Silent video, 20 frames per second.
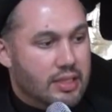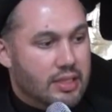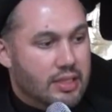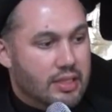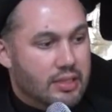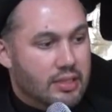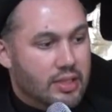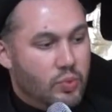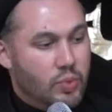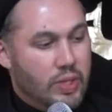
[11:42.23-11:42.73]

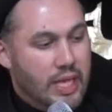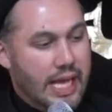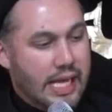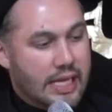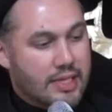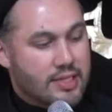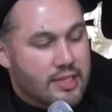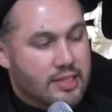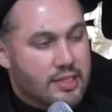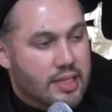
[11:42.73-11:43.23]
that we
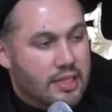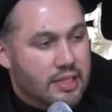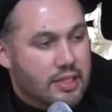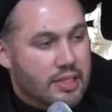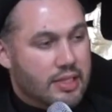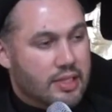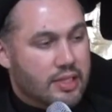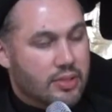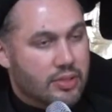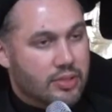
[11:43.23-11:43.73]
accidentally
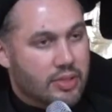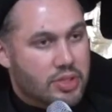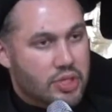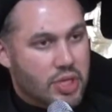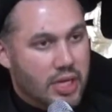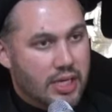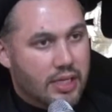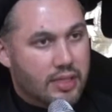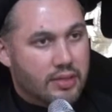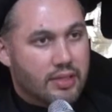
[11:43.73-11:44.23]
killed a
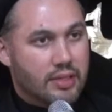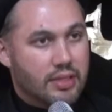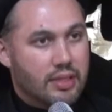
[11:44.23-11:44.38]
child